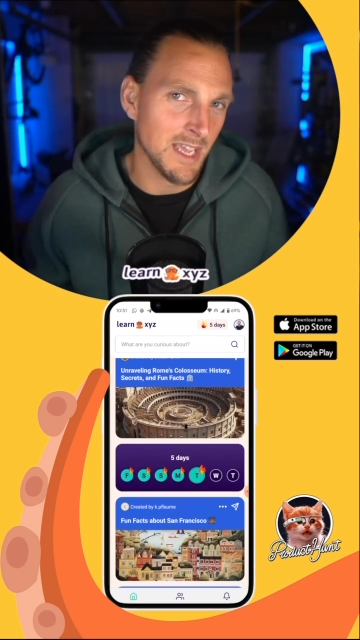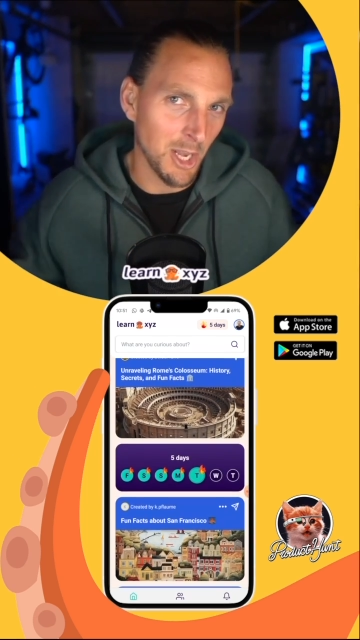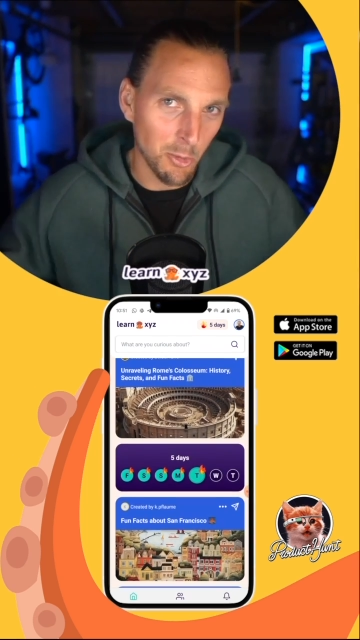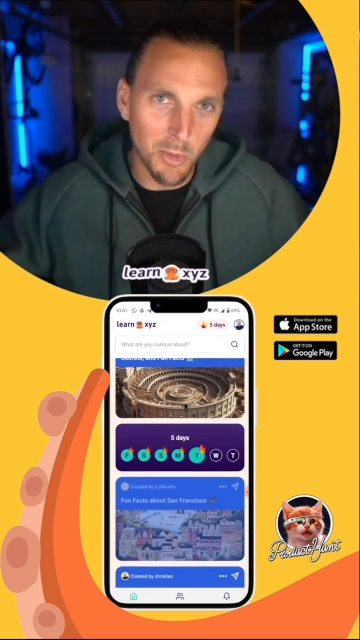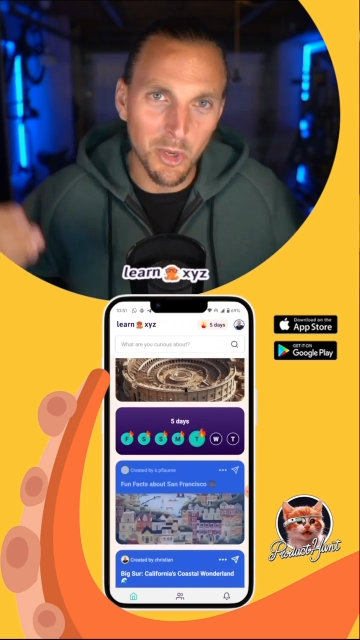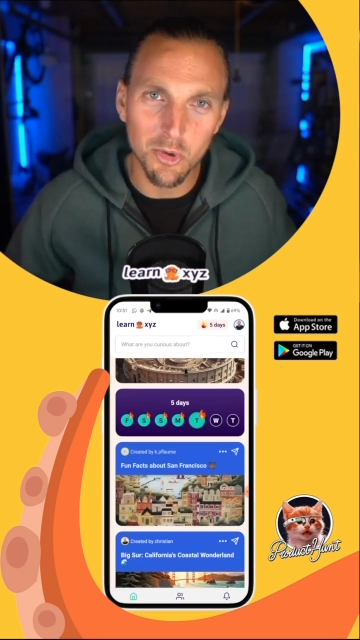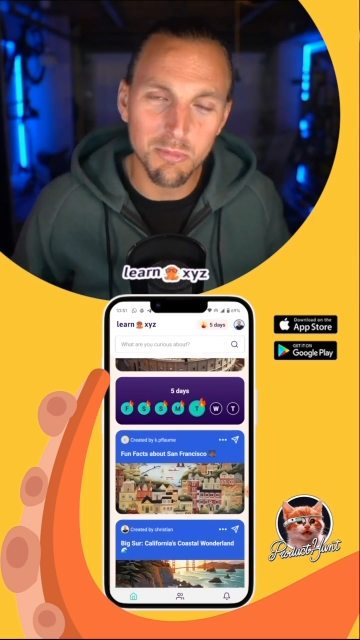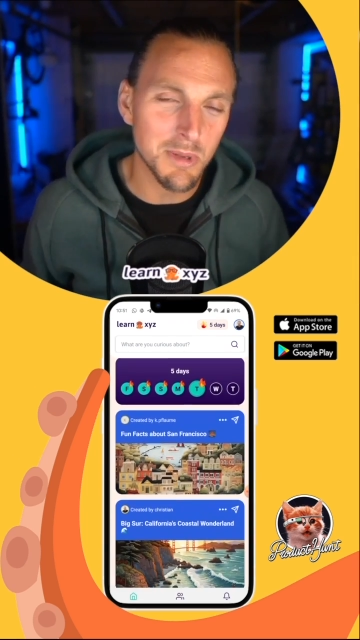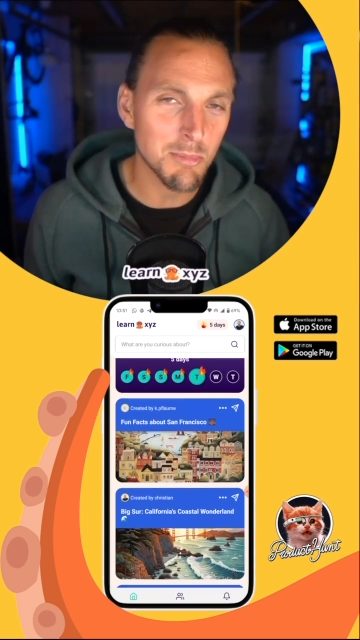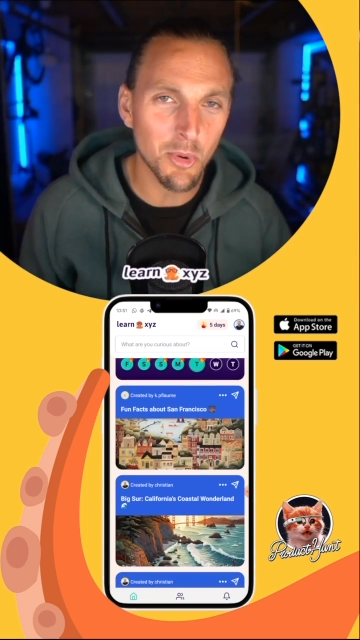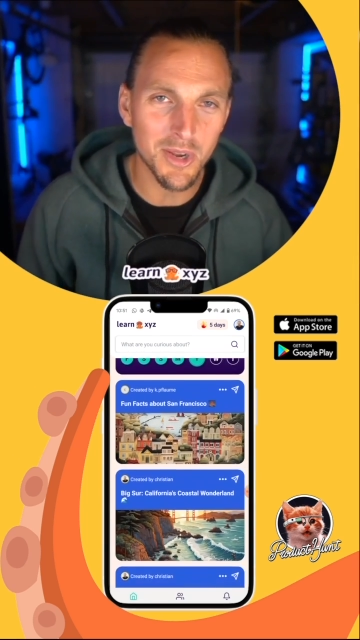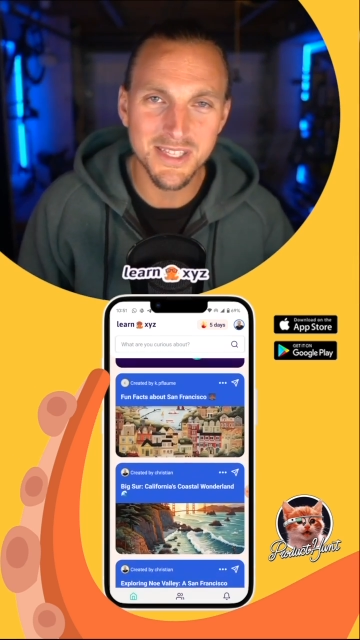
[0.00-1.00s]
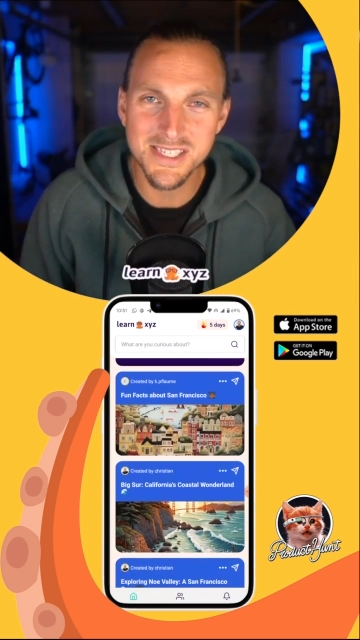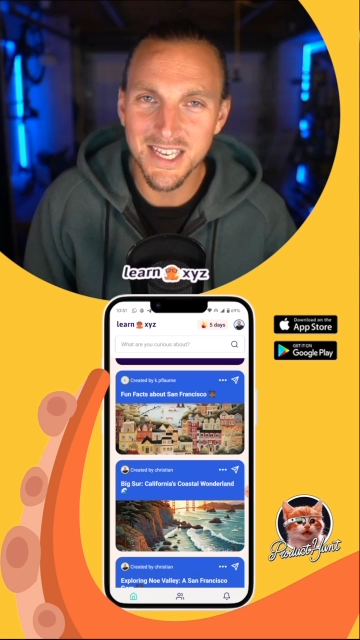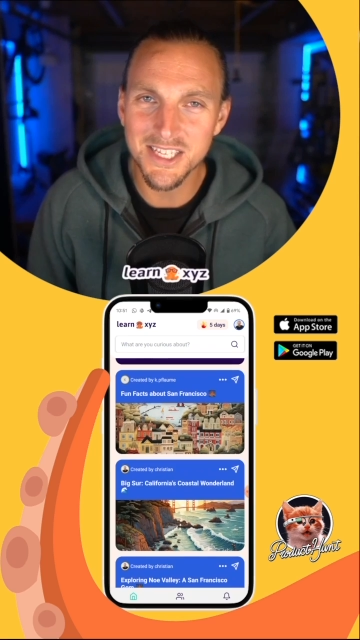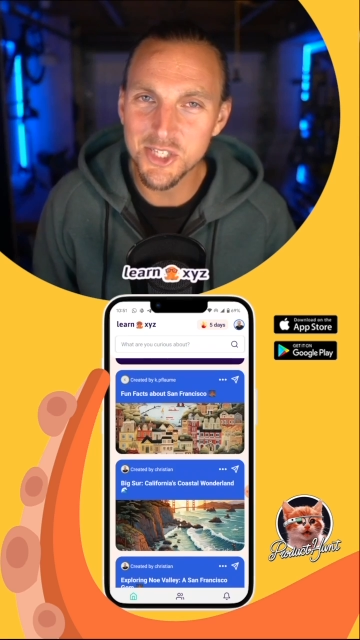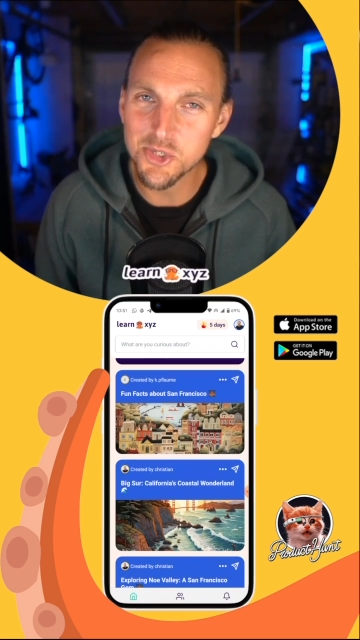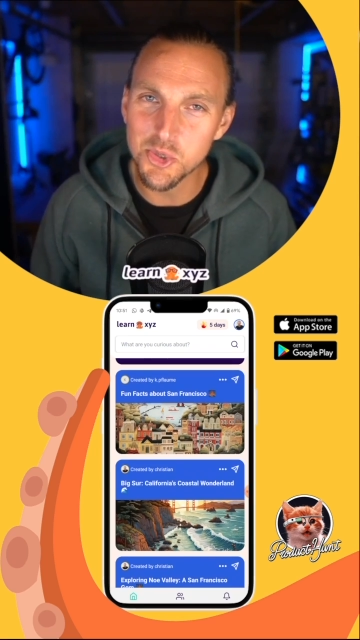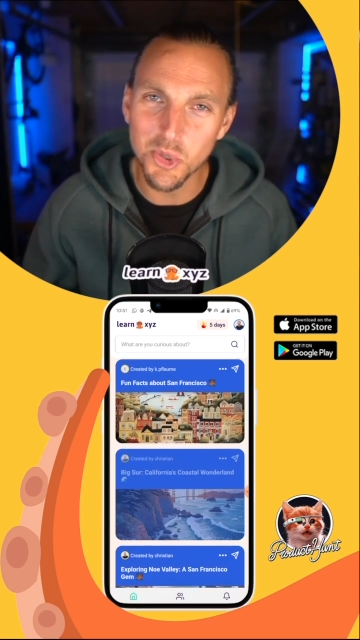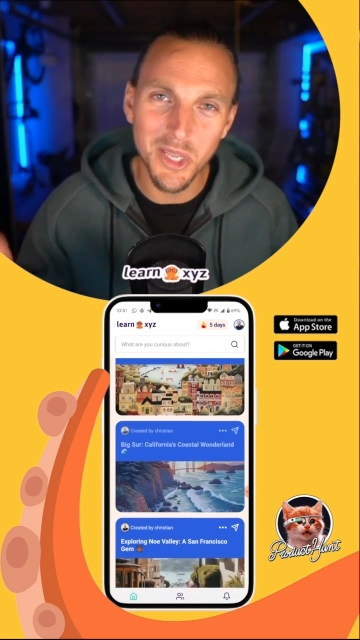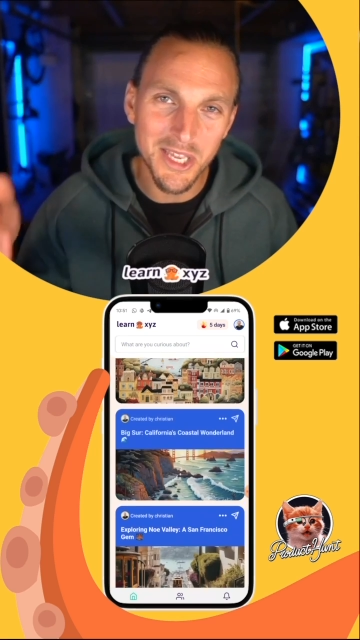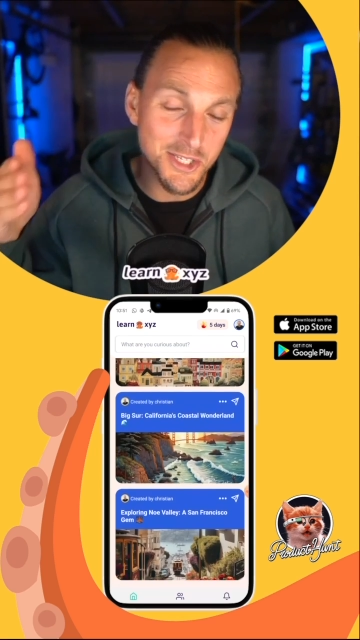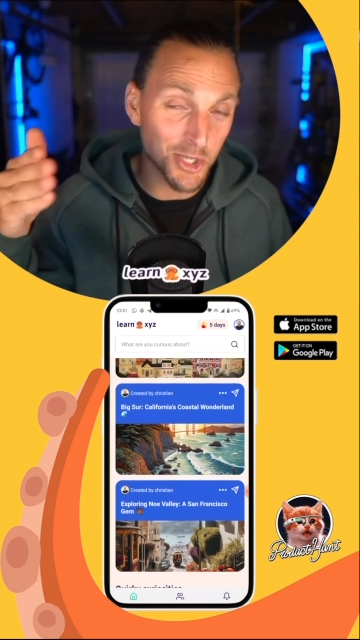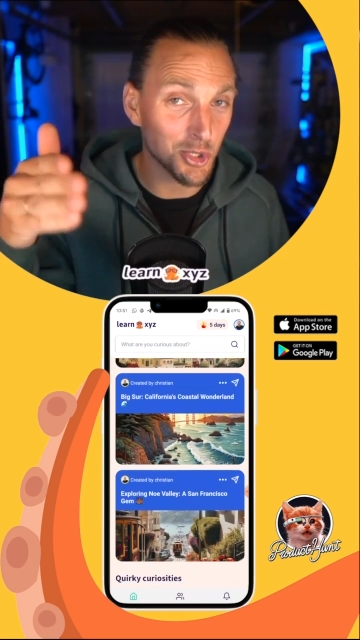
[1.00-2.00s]
And we couldn't be more excited to
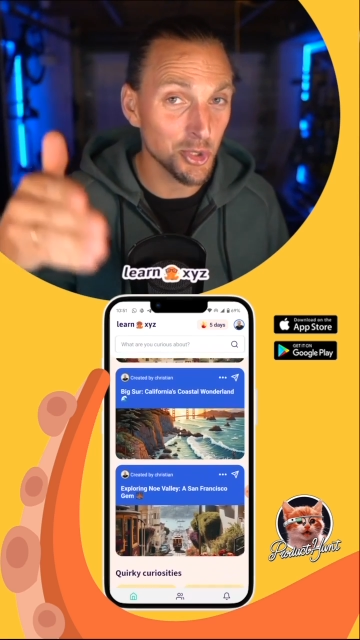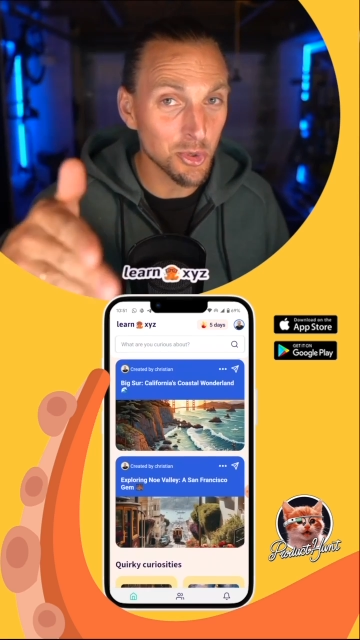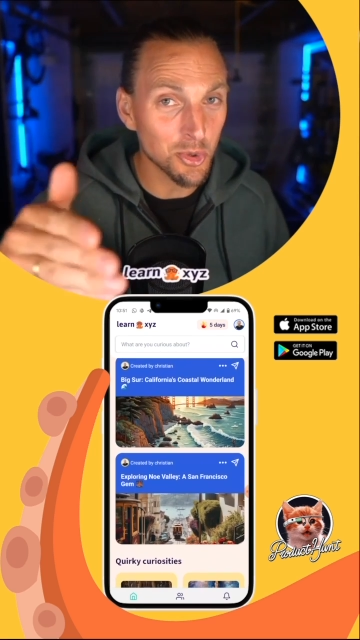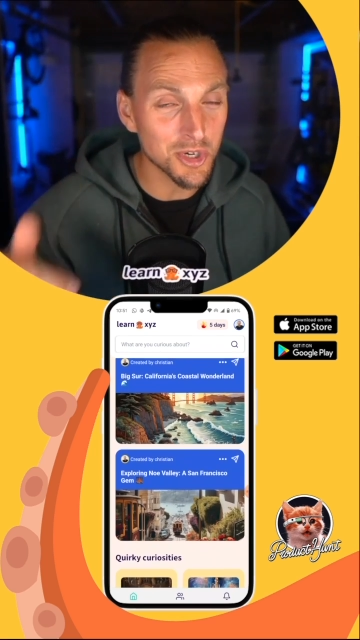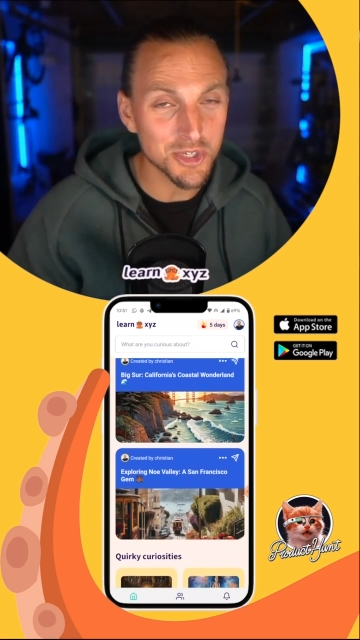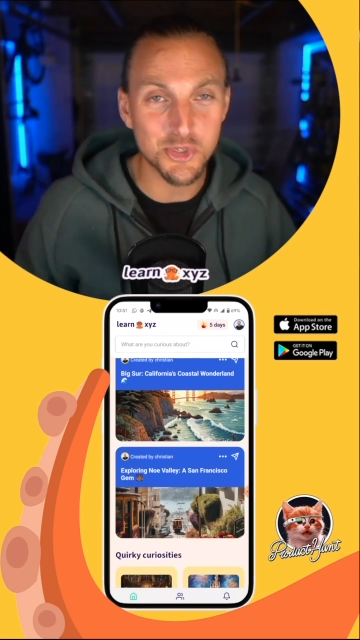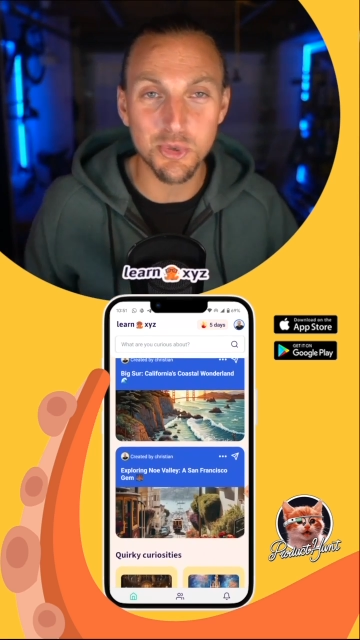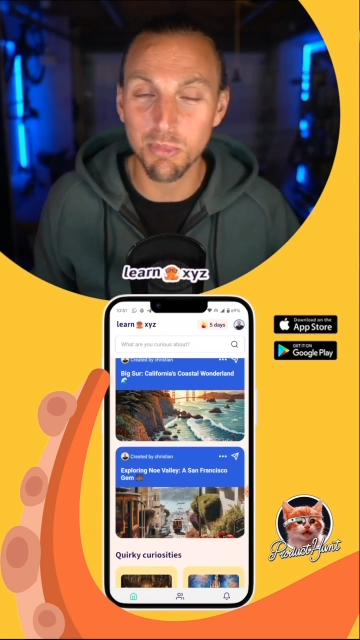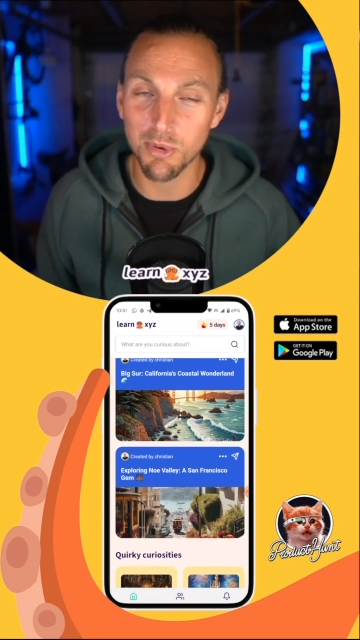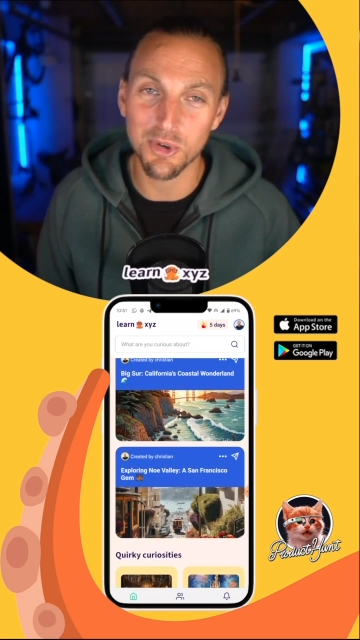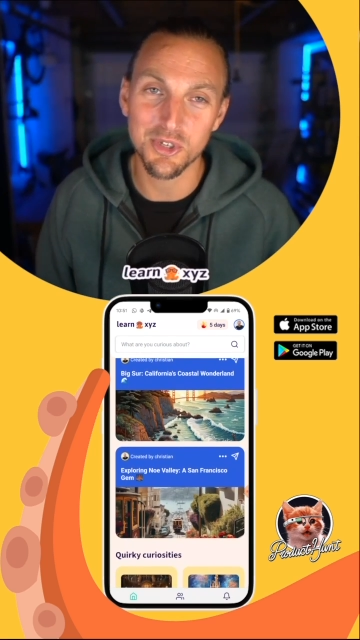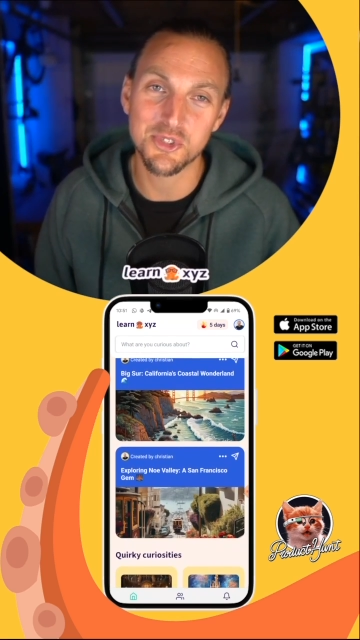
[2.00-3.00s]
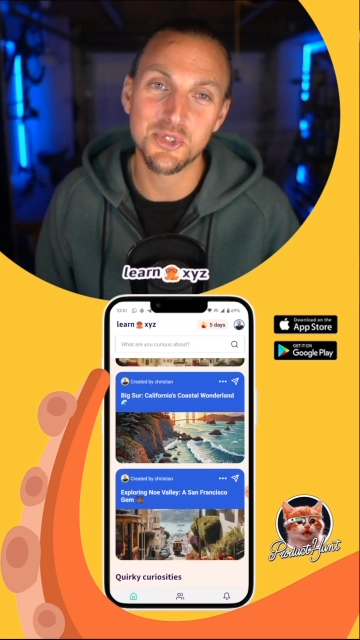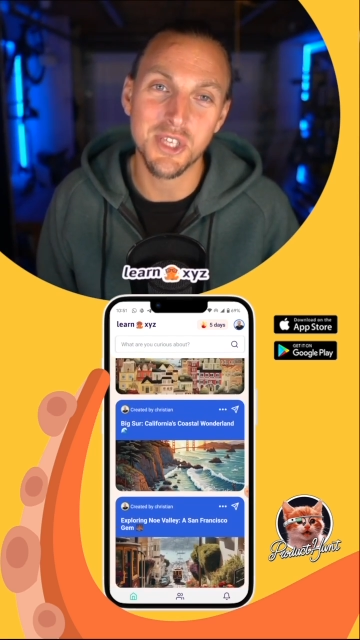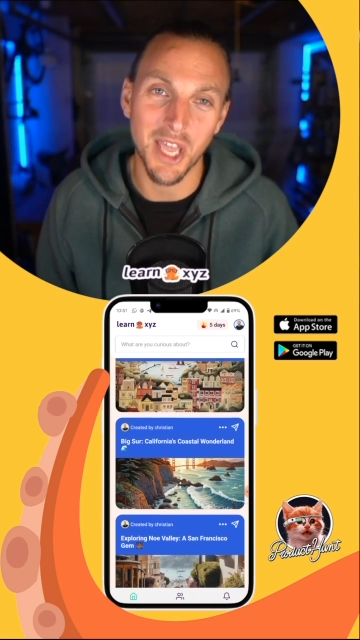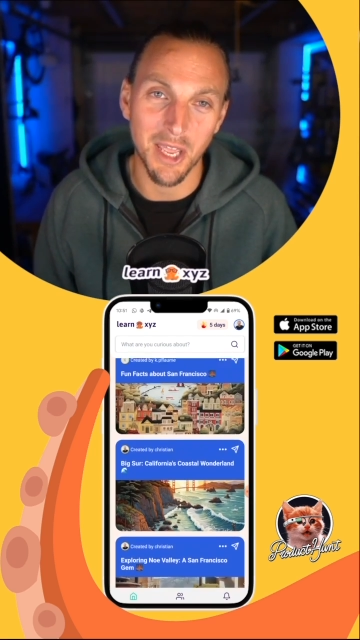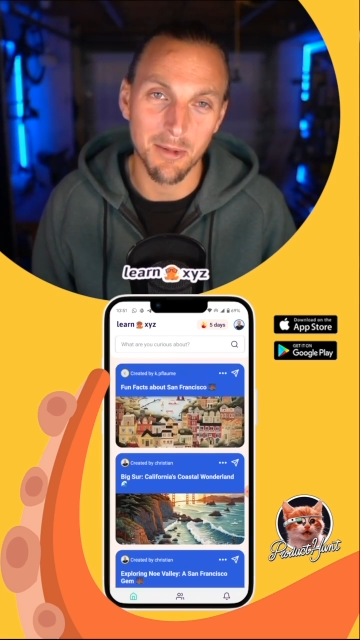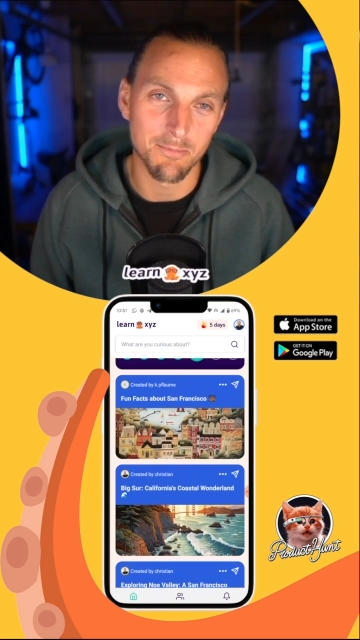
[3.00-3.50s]
get your support today.